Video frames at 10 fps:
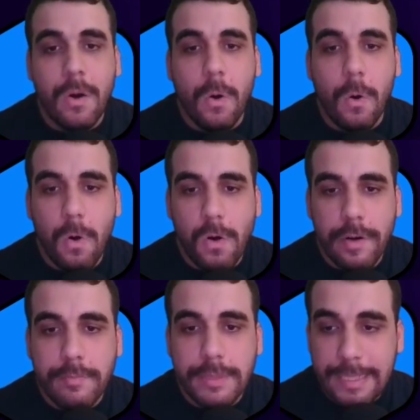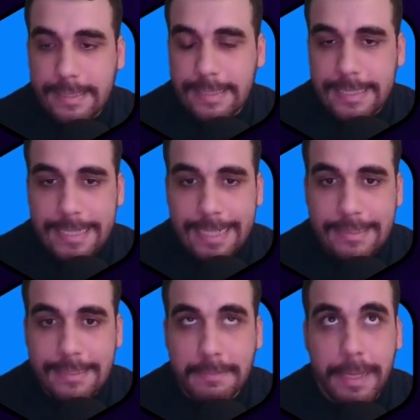or get into the
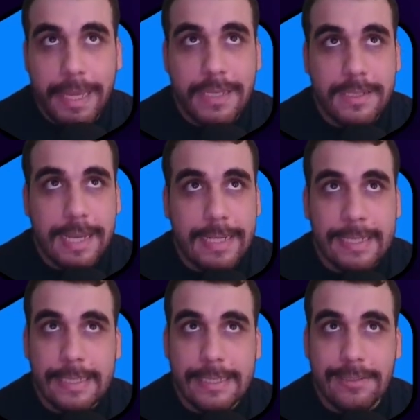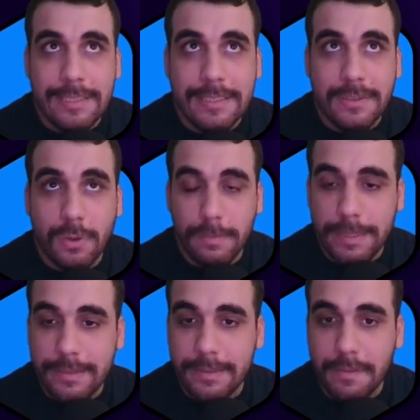connectors page and click on install
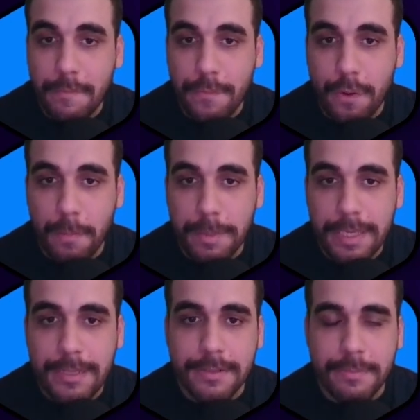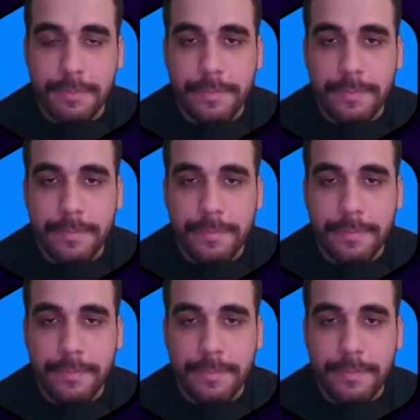button from here.